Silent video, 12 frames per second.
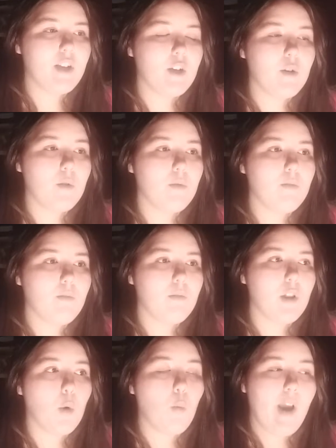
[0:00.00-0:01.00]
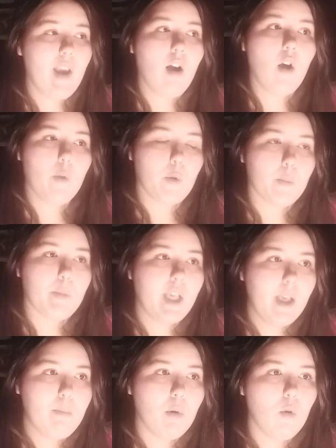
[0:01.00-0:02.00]
know, the way other
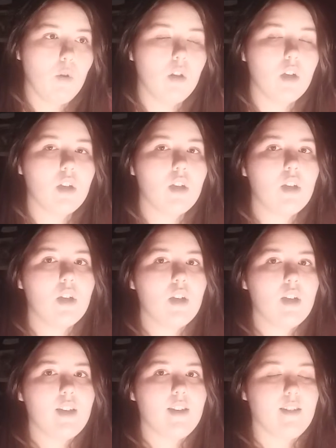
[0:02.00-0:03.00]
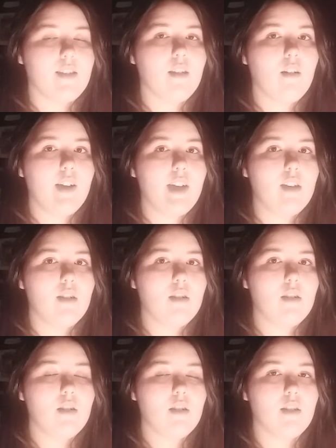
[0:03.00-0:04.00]
people decided
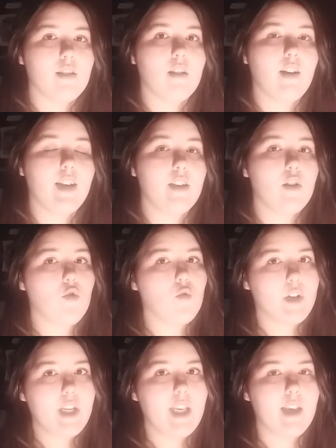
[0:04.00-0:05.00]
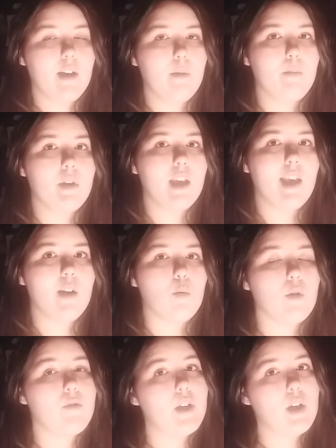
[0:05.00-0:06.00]
to treat him, it
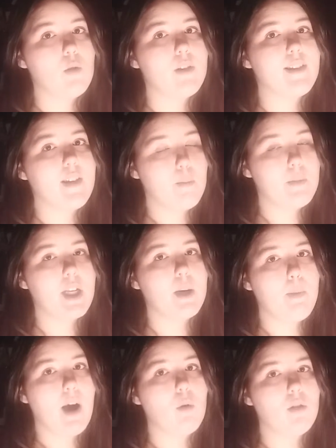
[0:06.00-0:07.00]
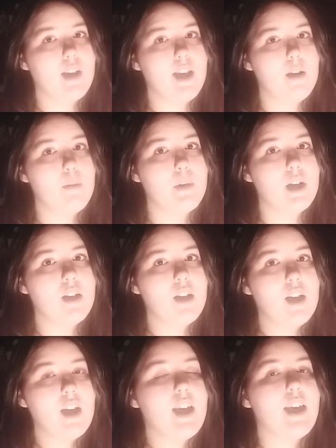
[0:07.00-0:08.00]
revealed something about them
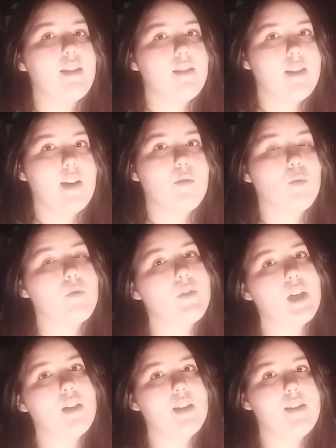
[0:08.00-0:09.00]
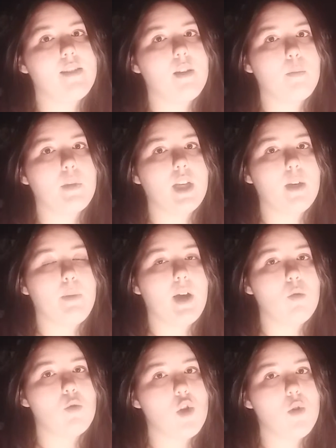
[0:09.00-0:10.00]
instead of revealing something
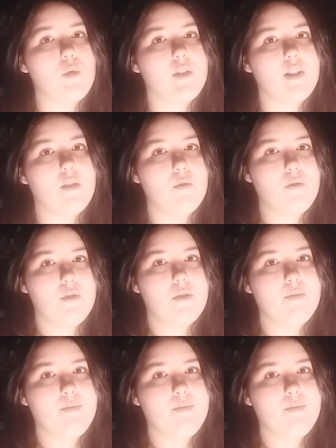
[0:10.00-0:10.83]
about Joseph.